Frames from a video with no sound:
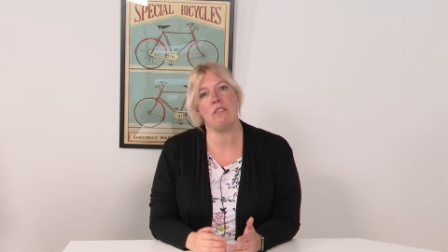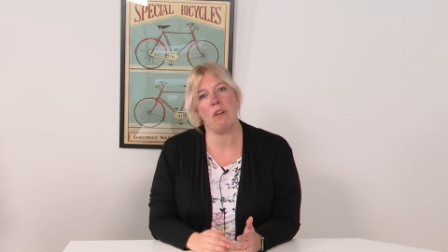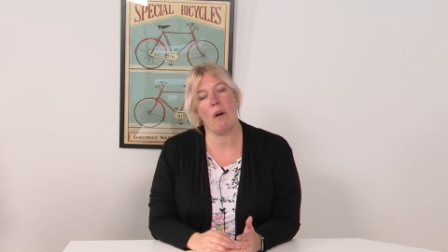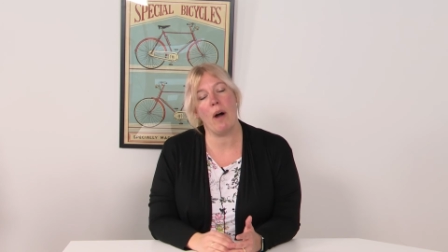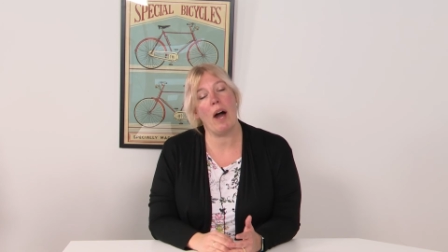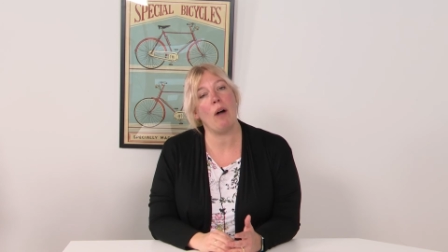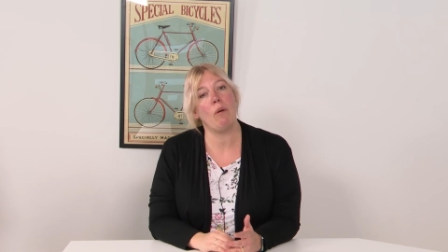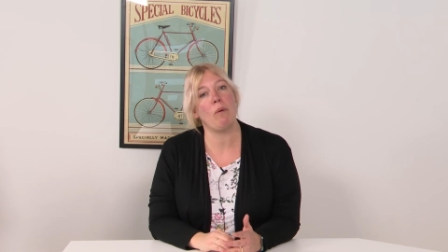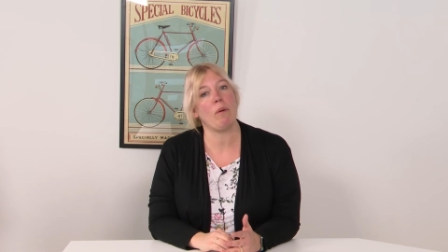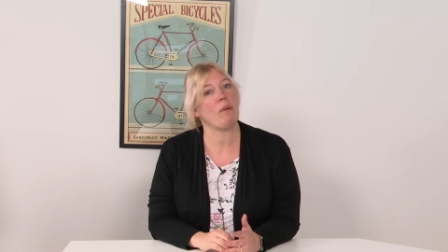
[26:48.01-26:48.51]
So
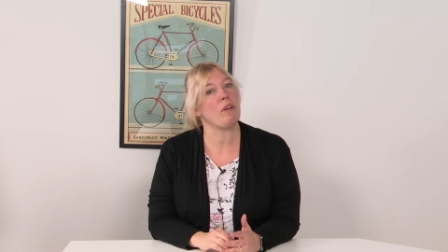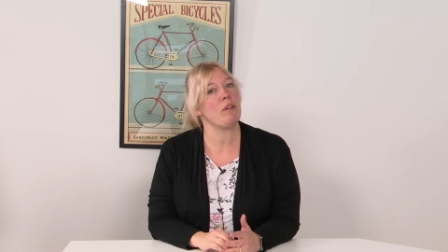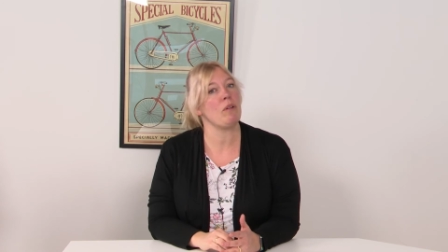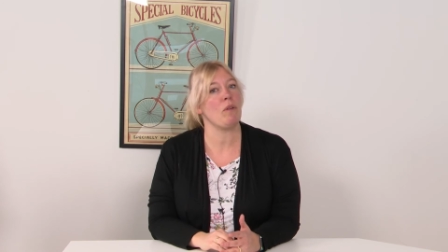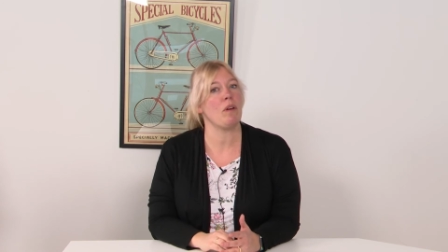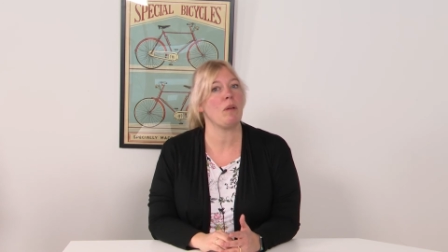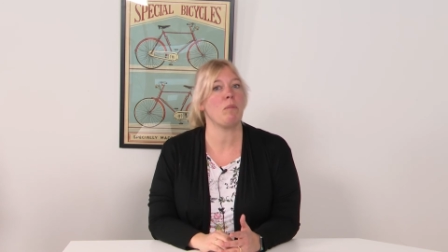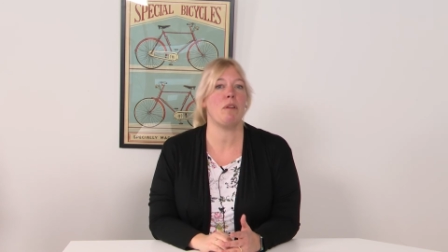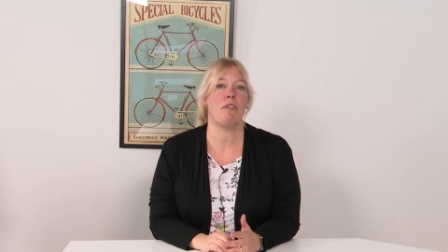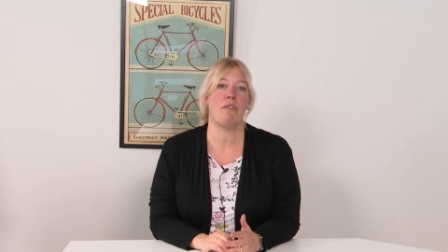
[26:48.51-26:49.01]
how were we
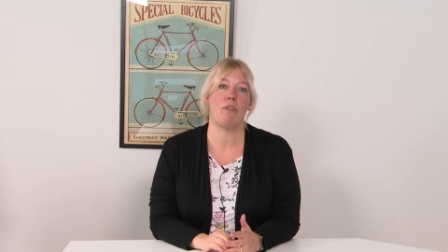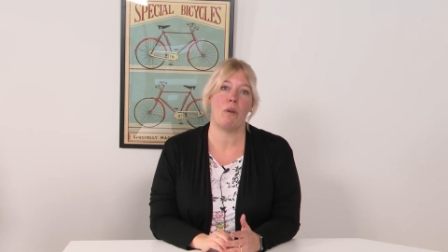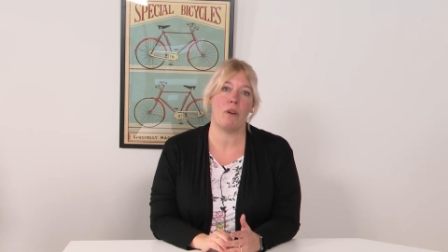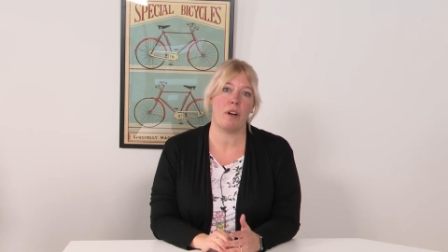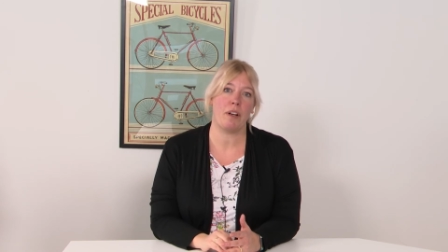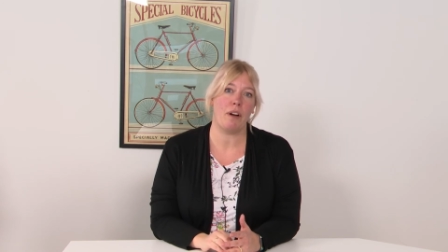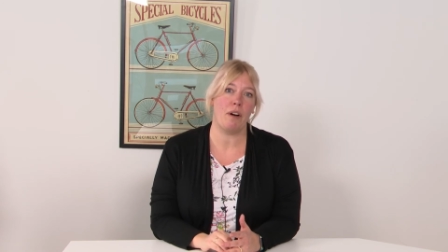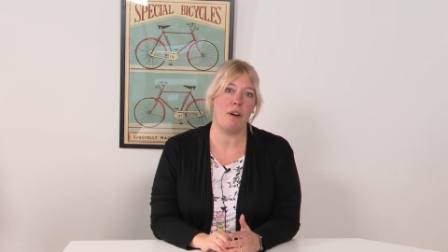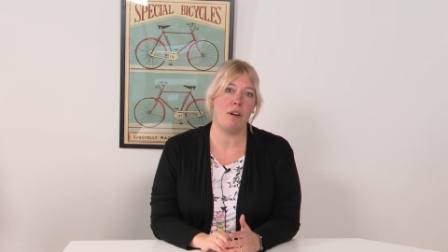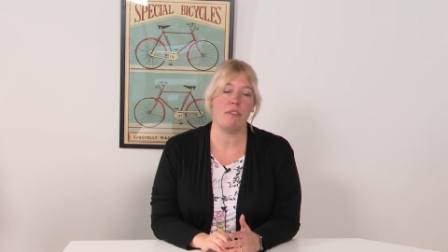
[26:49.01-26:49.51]
doing
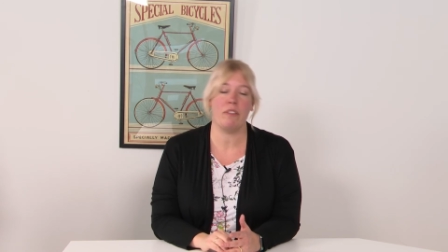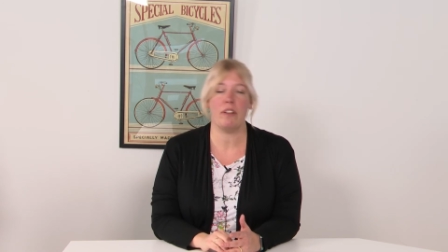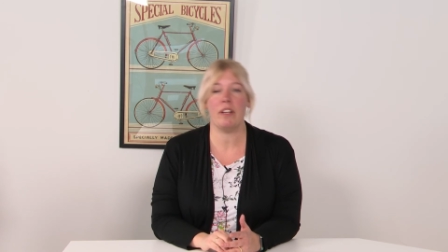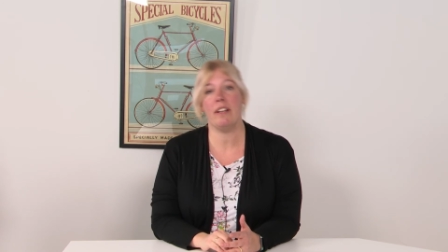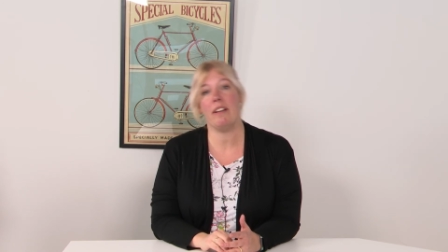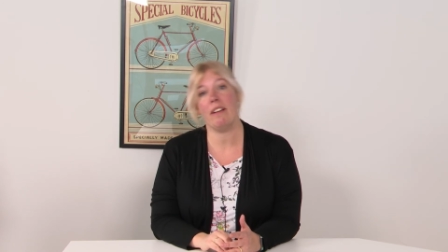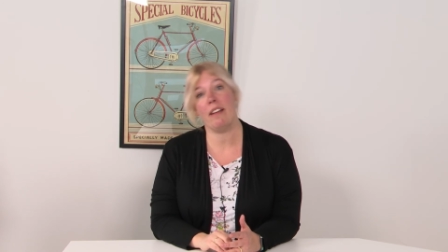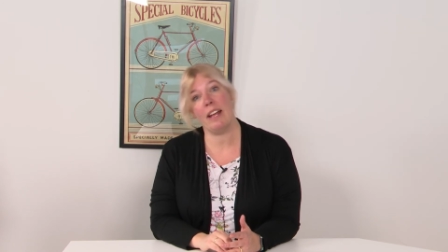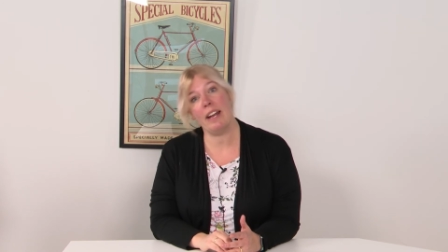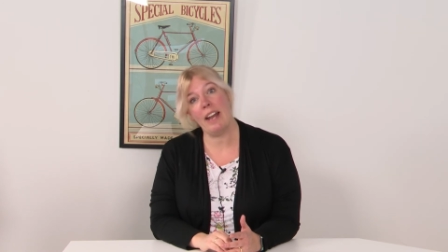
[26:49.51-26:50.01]
before
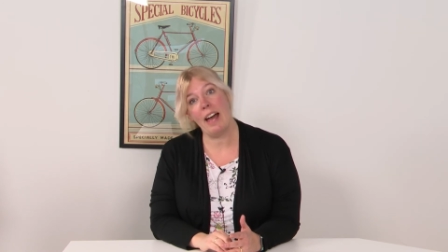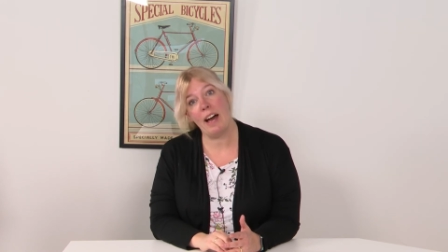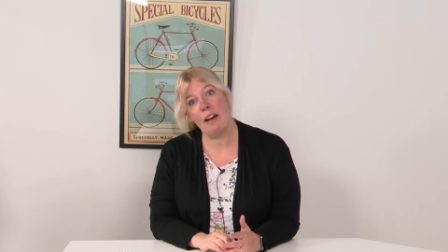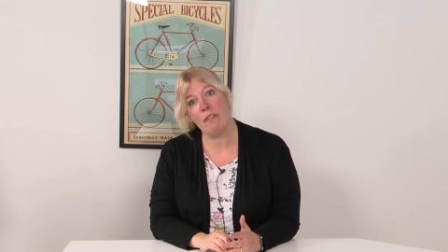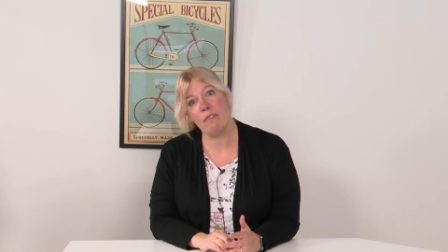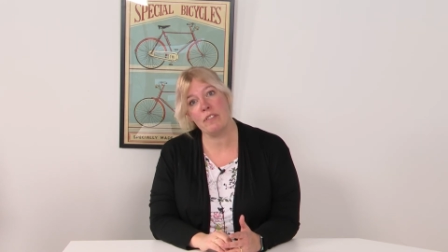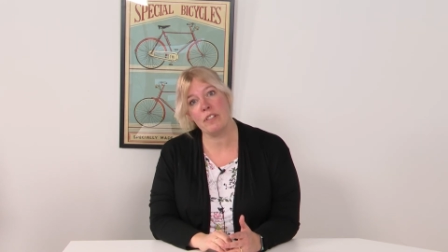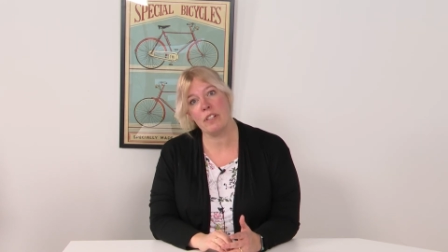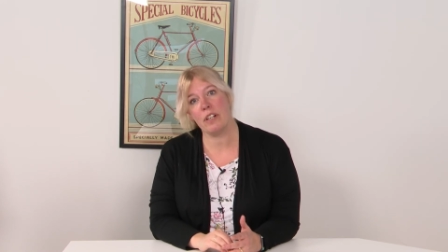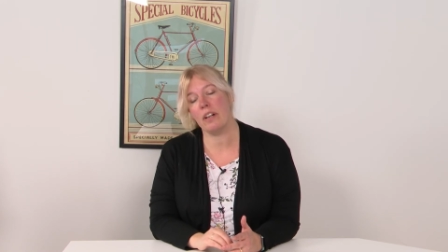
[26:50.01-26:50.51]
COVID and
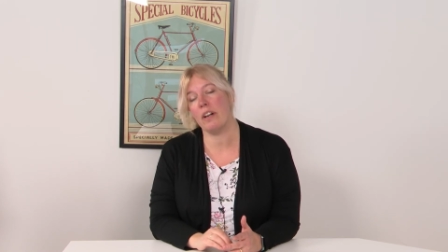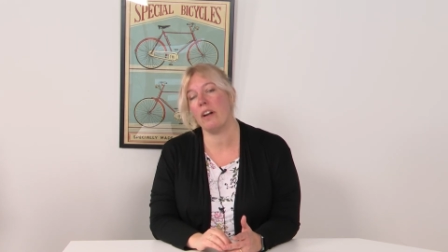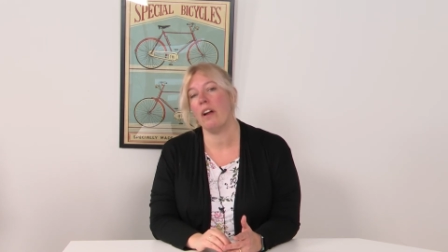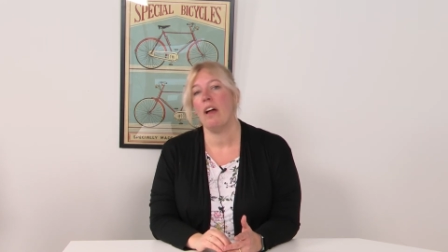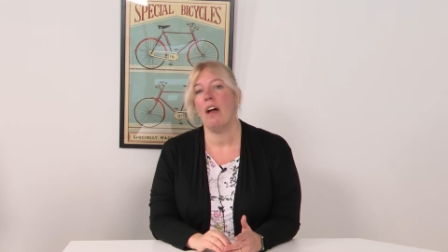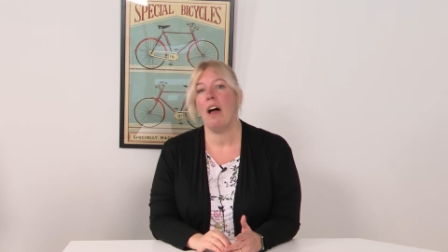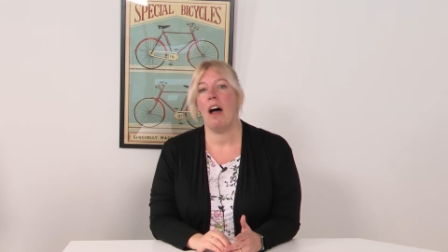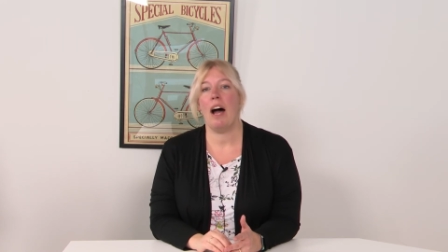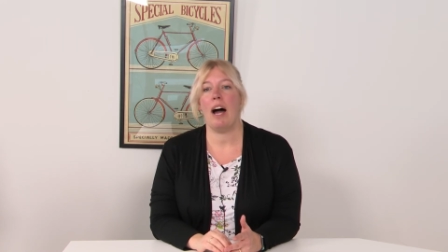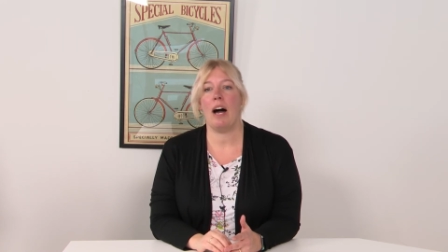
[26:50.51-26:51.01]
after?
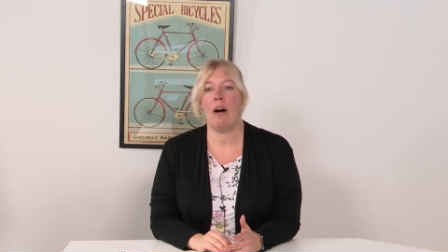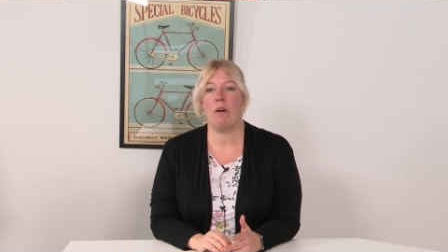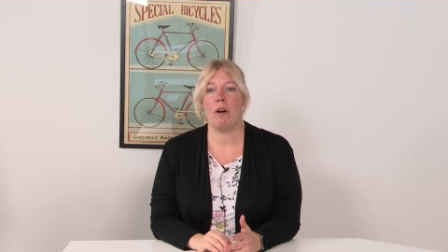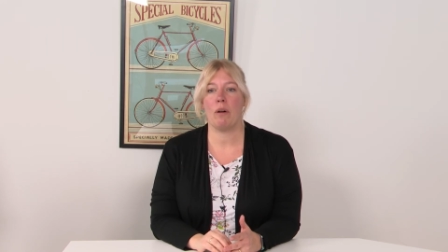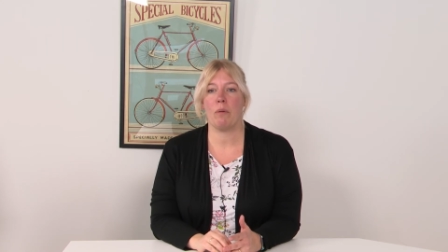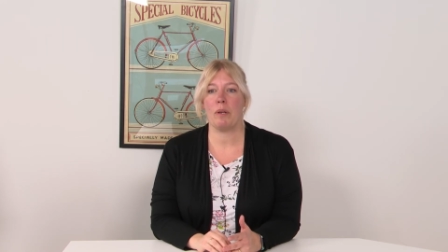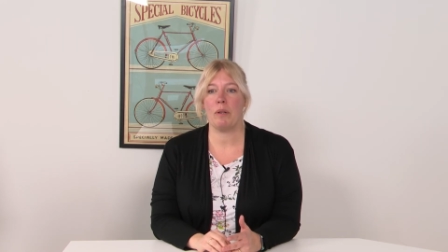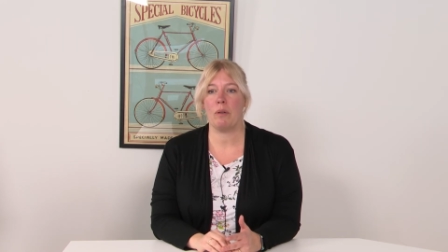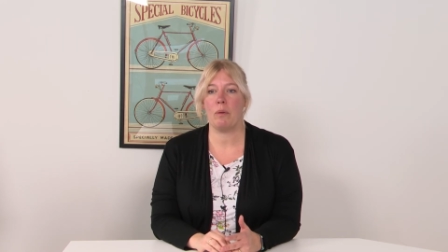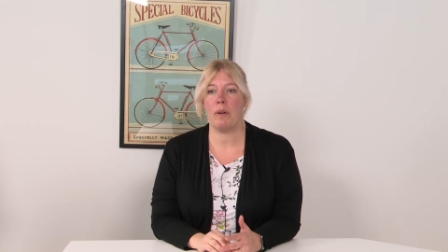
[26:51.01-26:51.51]
How
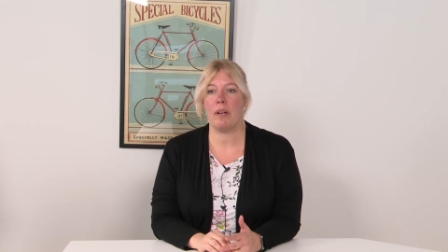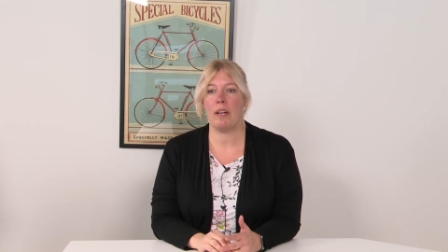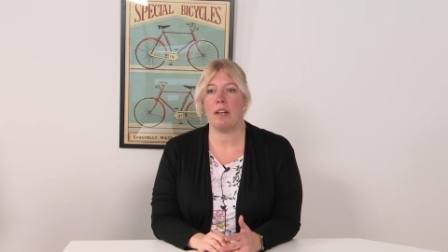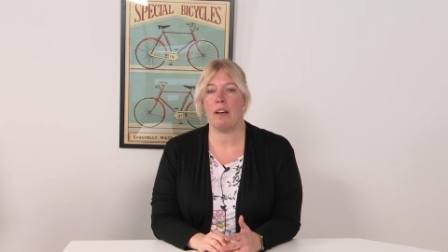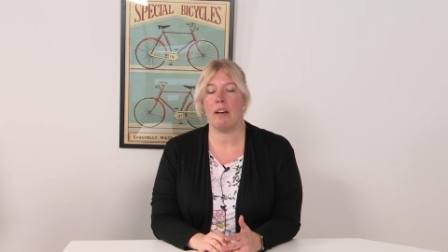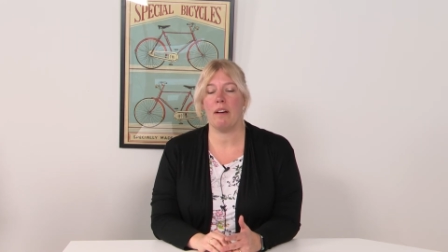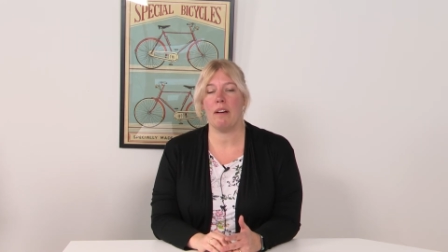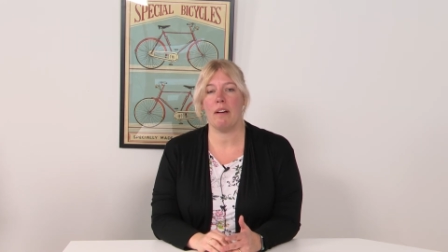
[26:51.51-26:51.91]
are we doing